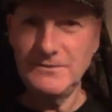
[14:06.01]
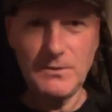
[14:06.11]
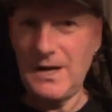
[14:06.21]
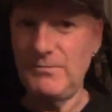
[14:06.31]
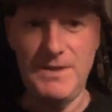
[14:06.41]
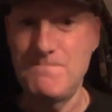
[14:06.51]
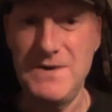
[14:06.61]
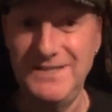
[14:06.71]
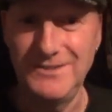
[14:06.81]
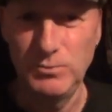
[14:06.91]
I don't know how their
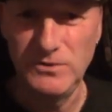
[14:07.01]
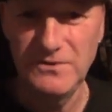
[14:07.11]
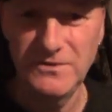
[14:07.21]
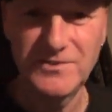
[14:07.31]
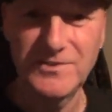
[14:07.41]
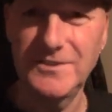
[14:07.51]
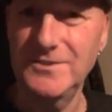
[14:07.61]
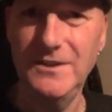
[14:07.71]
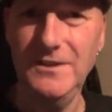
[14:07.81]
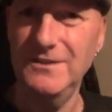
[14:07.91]
mind works. I
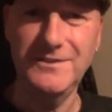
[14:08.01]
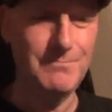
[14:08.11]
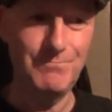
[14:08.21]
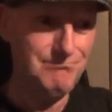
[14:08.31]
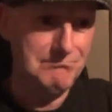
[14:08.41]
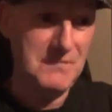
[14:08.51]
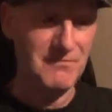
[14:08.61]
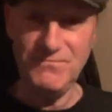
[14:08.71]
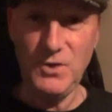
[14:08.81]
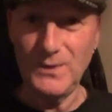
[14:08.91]
tell you, I
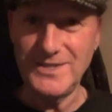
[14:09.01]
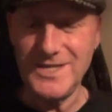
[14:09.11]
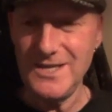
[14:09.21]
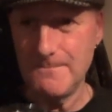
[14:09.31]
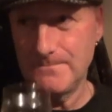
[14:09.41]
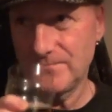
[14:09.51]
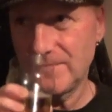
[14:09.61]
have no idea.